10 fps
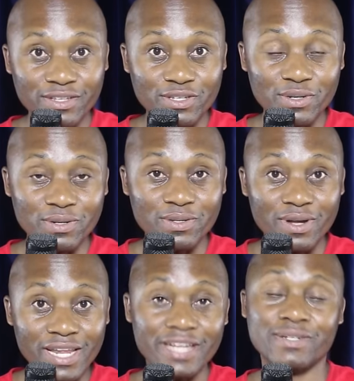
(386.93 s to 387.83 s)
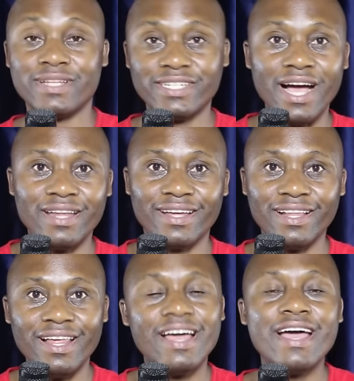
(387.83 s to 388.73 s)
to donate to the
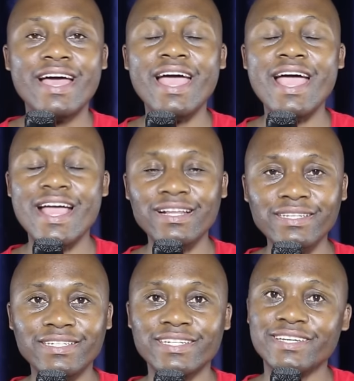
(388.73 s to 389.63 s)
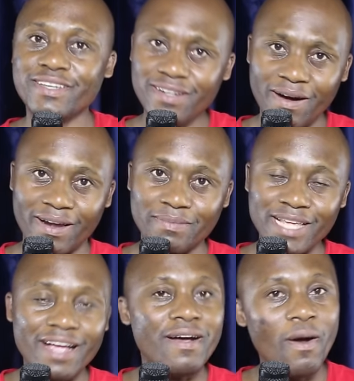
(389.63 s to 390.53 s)
channel and you know what i'm
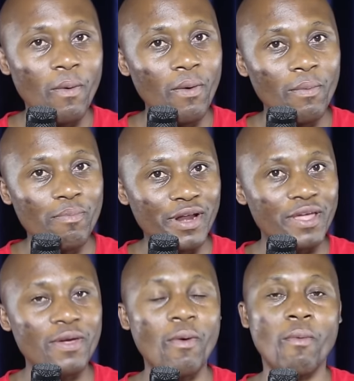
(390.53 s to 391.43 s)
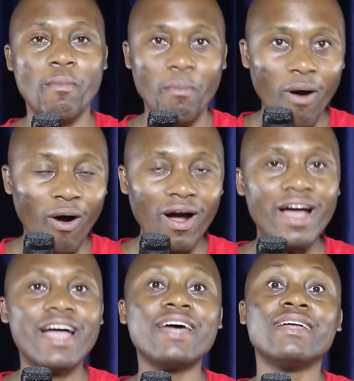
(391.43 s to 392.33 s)
saying we'll bring you
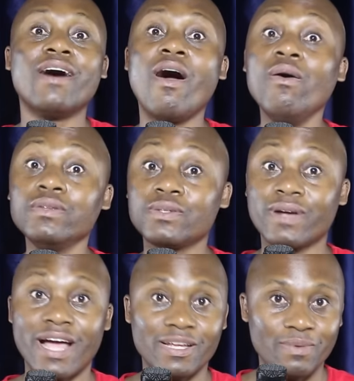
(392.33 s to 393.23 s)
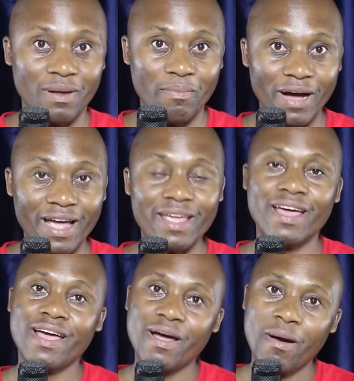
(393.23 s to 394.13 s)
more and also guys want to buy
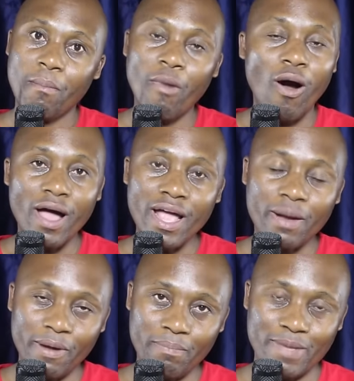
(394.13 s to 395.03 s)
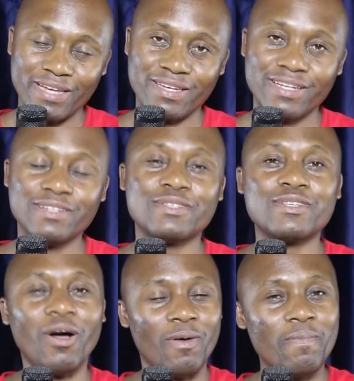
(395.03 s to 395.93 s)
more equipment.
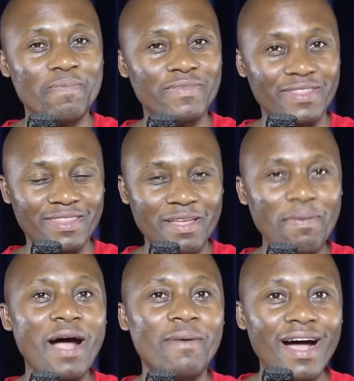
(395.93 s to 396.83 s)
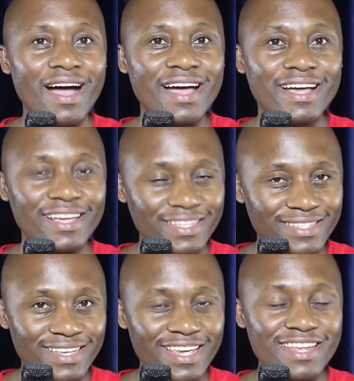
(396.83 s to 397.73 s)
So, the power
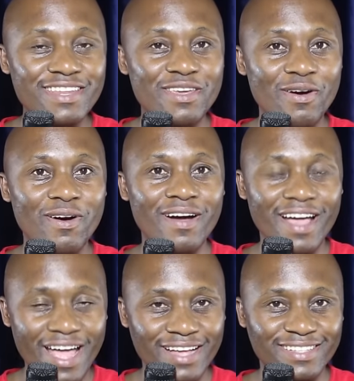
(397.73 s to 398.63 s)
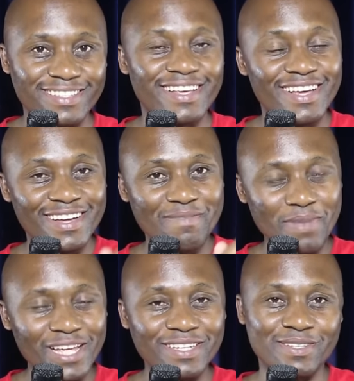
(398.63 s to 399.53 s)
is in your hands.
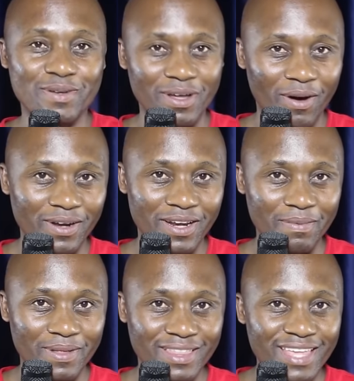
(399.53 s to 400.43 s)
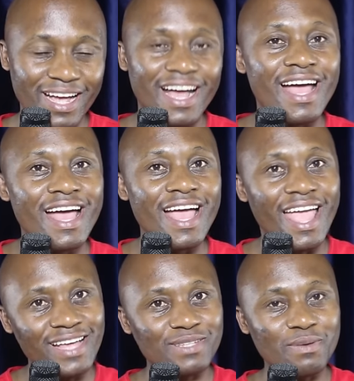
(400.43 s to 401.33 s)
Please do the honorable thing
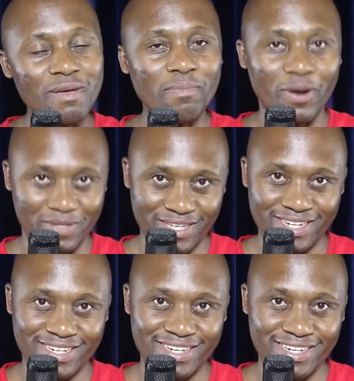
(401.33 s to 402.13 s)
as we proceed.